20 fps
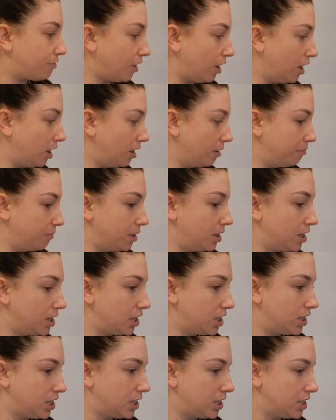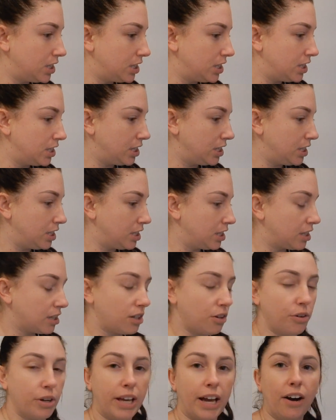from
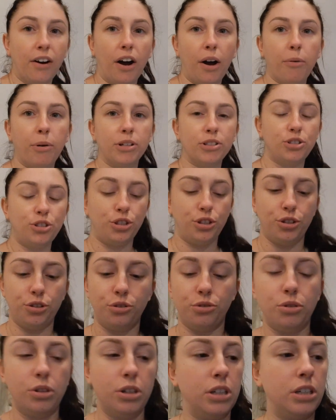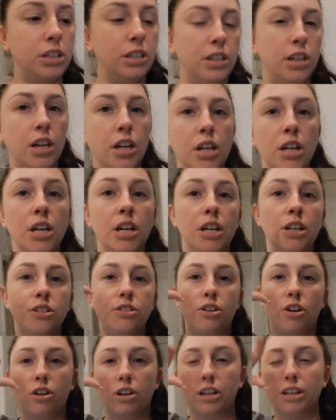going out. I went to
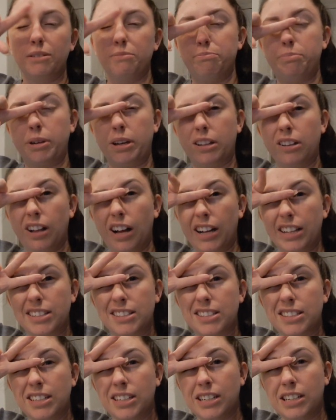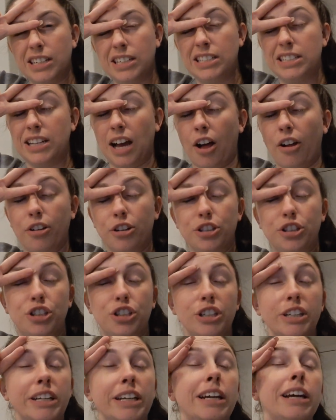Target, Big Lots, Dollar
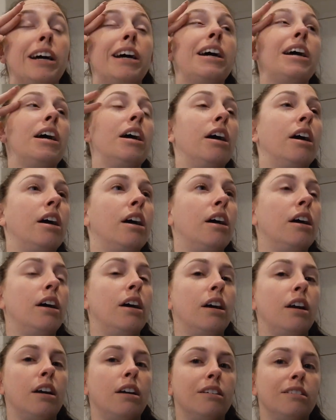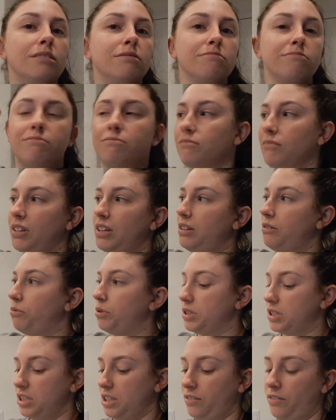Tree. It
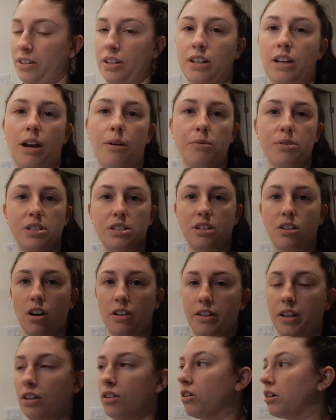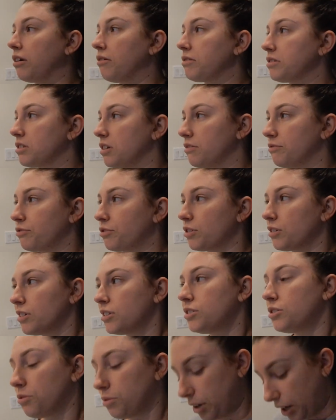wasn't even, I wasn't gone that long. I was gone for
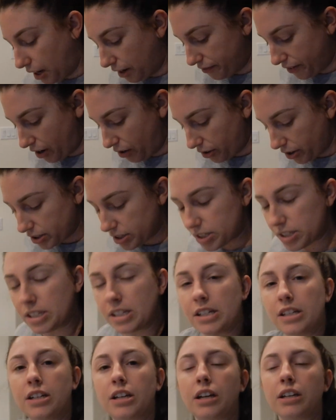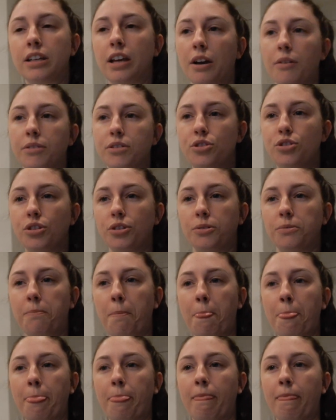two and a half hours. Yeah, I went to